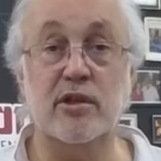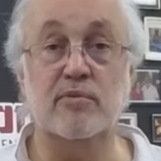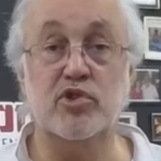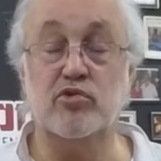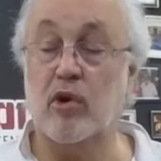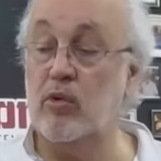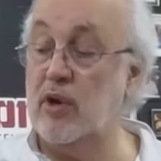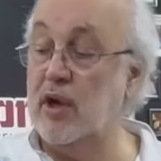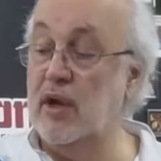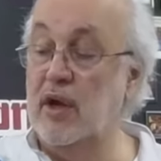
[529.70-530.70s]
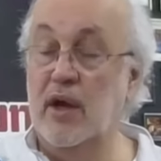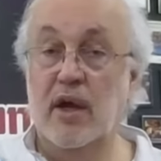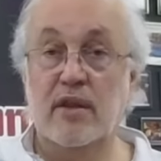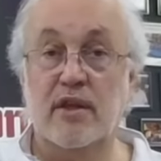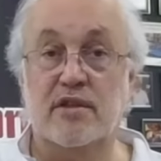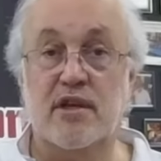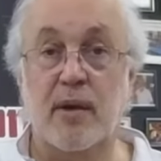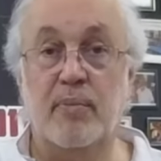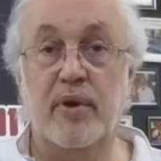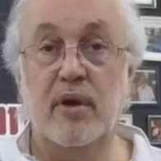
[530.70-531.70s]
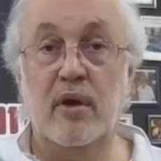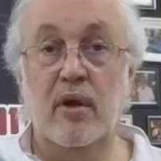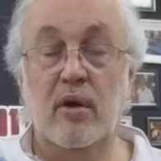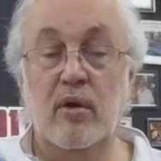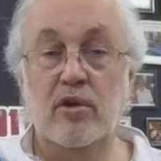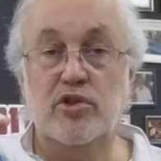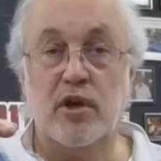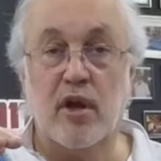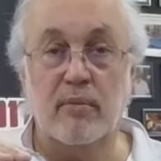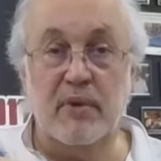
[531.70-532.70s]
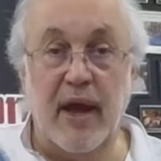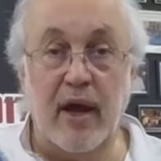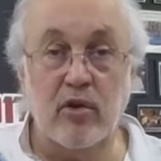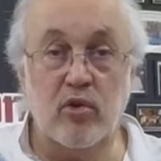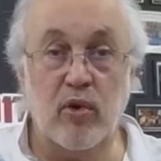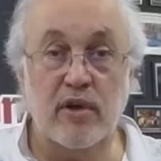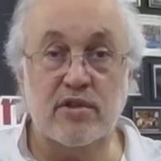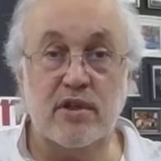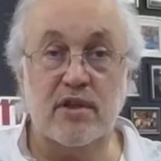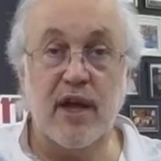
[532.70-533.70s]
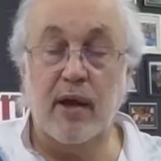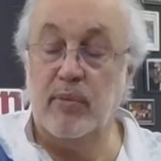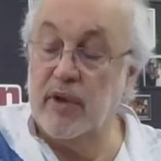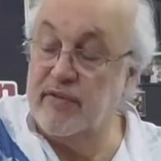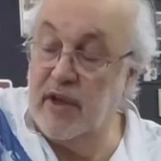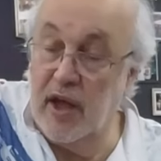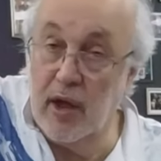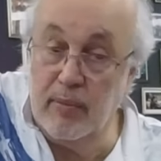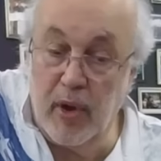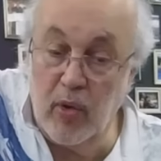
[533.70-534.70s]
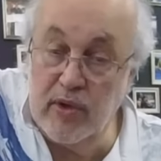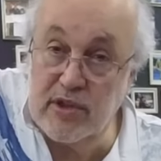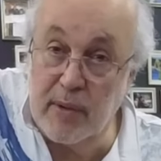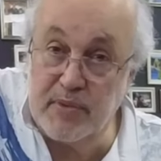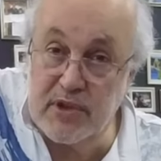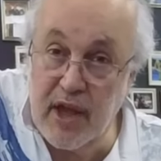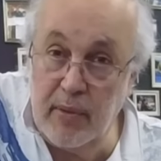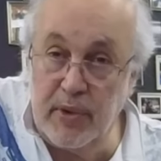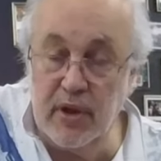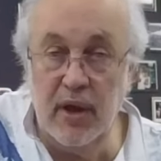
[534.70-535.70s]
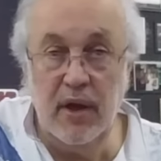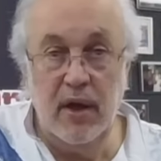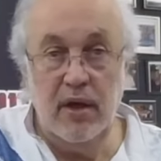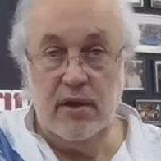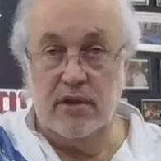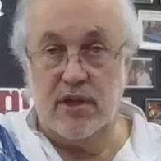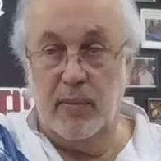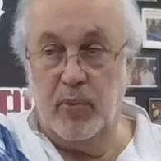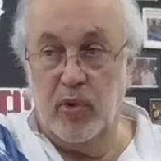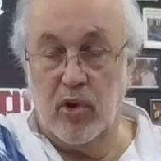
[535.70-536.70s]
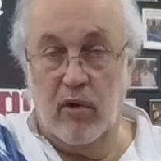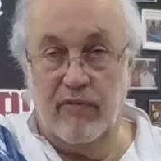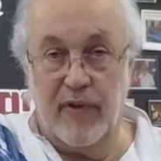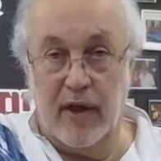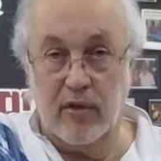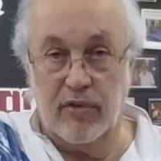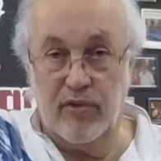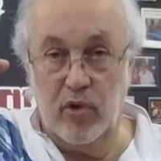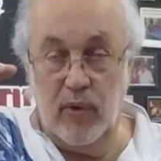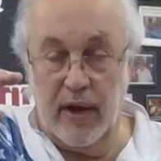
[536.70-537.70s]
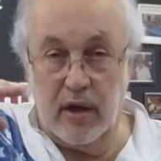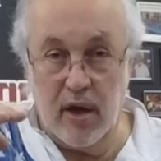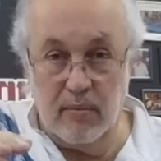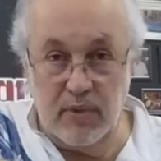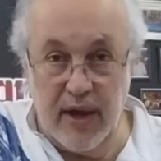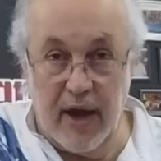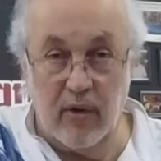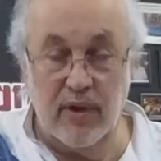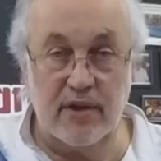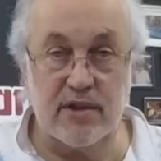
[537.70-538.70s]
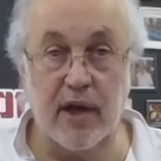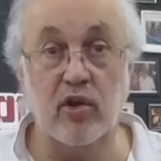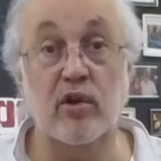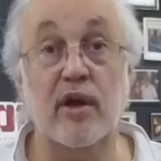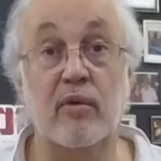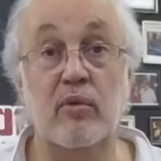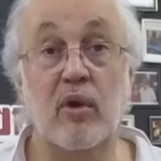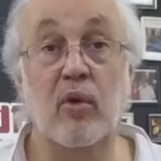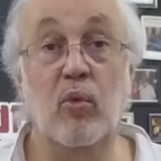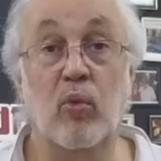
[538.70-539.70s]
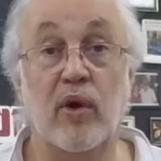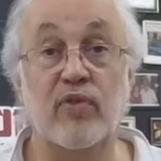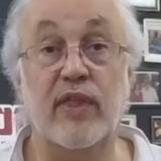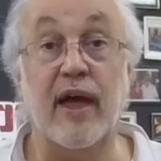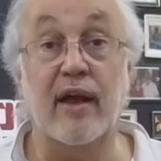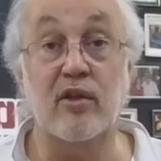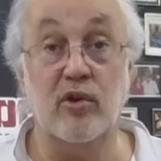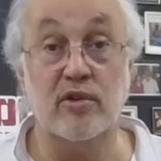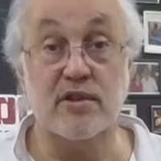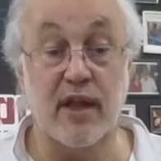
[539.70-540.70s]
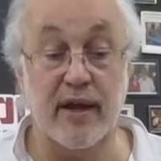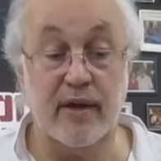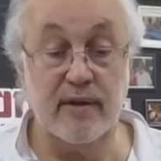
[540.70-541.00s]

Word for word: stroke, the tip should come down towards the table. If the elbow is up stable, the tip will go follow through and come down. Let's take a look at what that looks like.